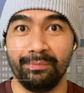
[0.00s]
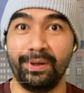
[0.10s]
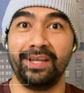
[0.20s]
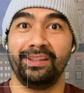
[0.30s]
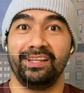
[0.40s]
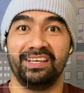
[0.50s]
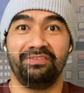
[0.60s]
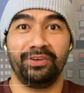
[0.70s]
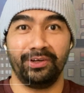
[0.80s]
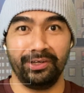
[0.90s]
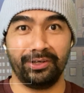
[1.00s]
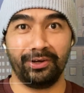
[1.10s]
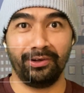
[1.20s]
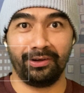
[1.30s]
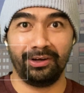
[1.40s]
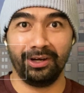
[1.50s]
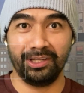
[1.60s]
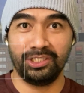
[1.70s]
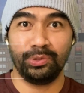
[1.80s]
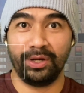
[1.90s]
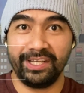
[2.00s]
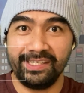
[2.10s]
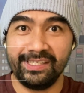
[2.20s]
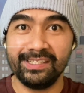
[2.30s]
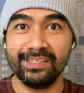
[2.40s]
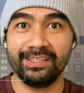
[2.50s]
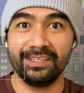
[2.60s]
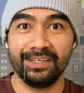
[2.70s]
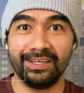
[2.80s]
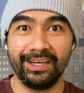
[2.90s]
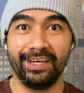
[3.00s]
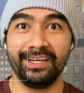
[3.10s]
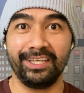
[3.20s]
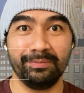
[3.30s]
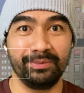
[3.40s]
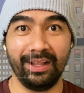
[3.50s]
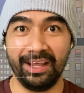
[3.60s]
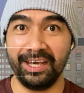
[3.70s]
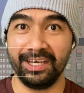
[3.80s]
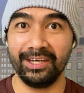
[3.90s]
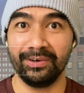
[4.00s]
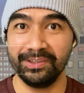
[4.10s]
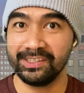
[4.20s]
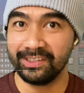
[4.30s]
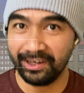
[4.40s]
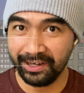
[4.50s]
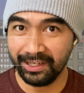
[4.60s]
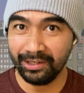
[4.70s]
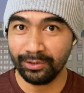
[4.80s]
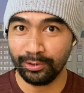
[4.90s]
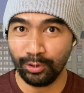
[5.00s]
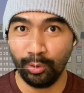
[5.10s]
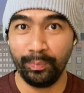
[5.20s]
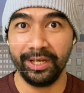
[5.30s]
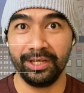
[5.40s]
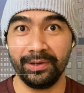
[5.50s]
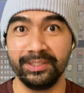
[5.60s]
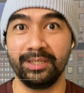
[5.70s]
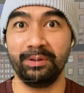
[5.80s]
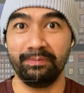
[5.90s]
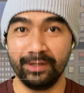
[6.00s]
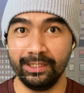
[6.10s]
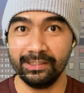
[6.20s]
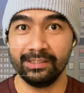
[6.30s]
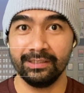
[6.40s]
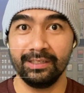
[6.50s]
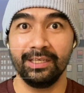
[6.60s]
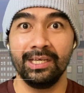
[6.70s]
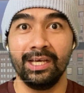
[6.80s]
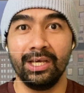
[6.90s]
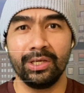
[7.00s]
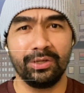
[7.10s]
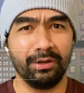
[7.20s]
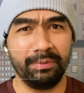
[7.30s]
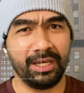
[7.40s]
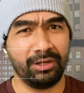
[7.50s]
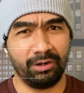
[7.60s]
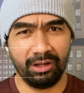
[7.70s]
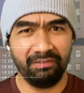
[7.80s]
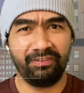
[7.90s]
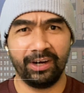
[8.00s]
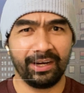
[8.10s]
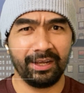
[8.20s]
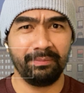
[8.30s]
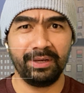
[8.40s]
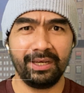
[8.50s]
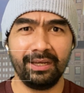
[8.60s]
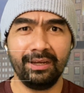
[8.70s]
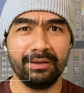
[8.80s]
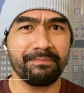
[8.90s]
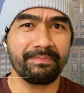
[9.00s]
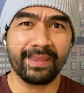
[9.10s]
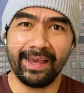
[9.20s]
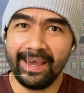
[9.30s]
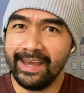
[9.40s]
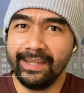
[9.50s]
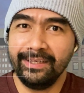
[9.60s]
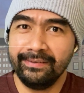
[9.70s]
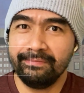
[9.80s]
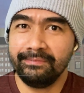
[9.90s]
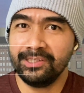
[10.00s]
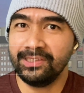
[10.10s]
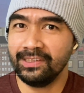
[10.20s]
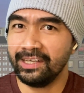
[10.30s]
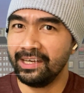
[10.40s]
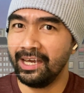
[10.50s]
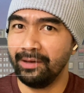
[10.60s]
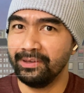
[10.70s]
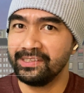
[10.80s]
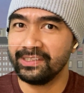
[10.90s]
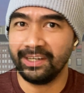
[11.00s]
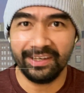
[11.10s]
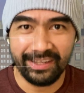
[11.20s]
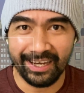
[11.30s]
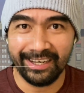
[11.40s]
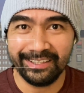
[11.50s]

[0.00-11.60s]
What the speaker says: But if you're in your early 20s and keep delaying on starting or opening your retirement funds, you'll be an old fart like me and you still haven't started yet.